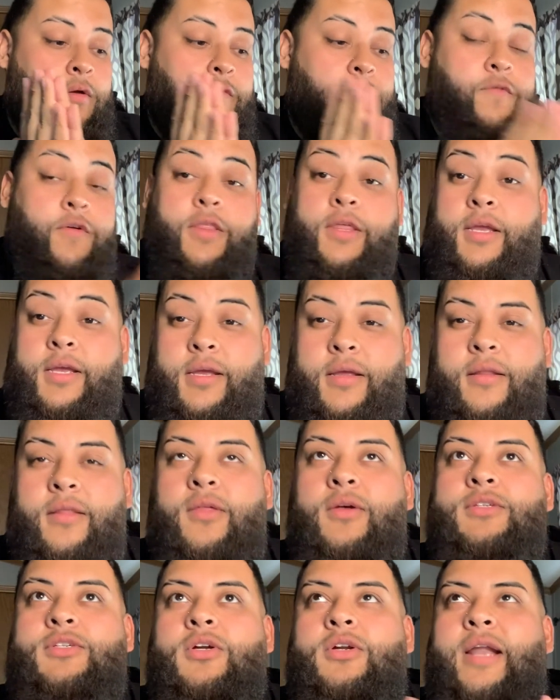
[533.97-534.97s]
for the,
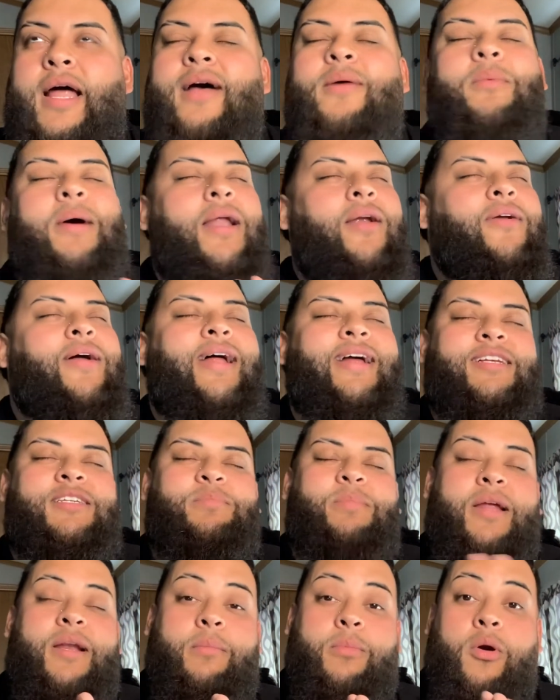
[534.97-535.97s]
those are not, I don't know how to
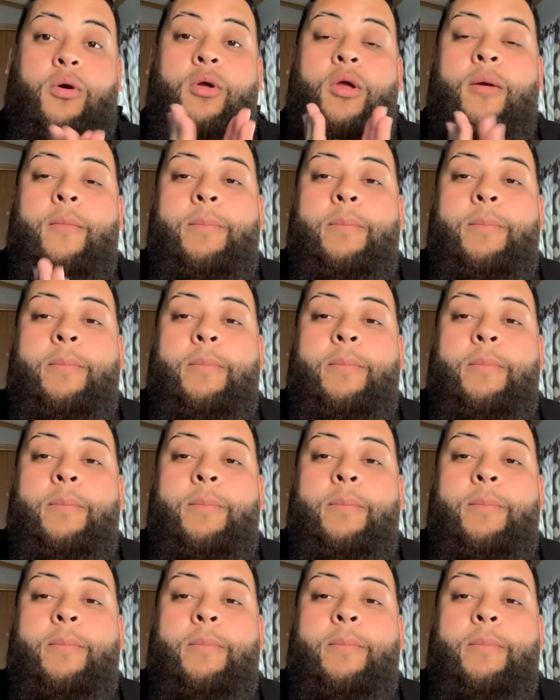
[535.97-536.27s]
explain it, bro,